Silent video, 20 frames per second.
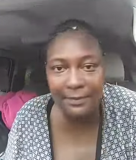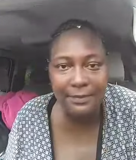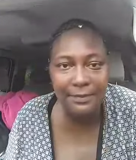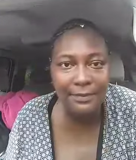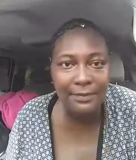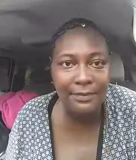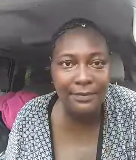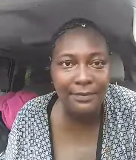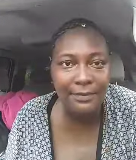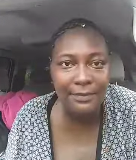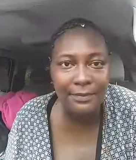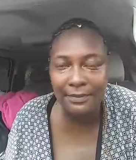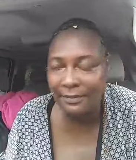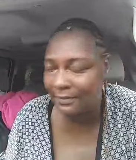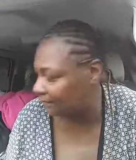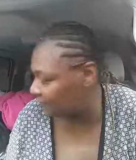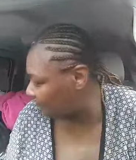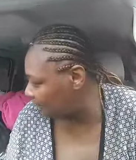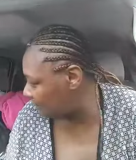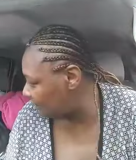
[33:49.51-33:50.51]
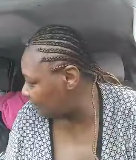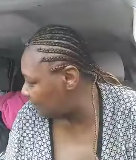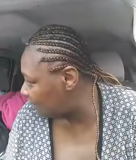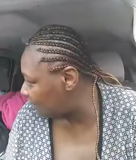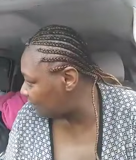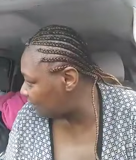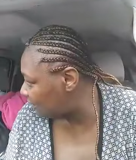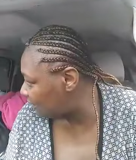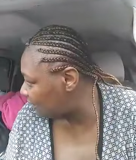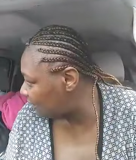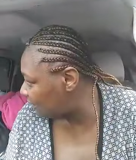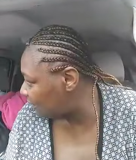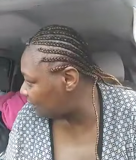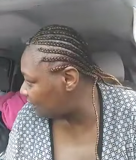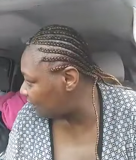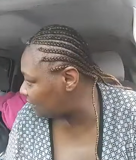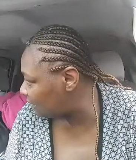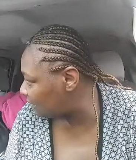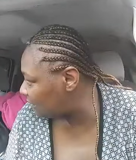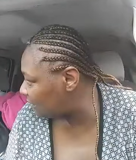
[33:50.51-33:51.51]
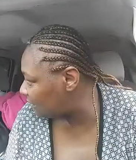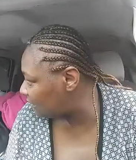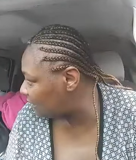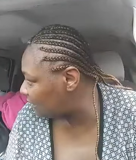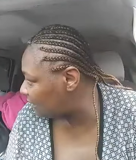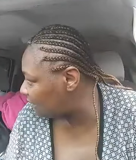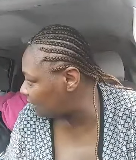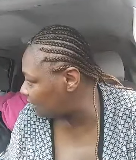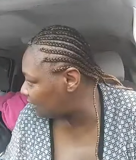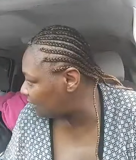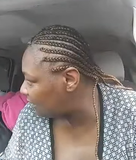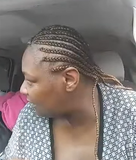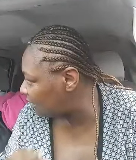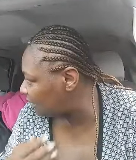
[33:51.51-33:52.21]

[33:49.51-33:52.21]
(silence)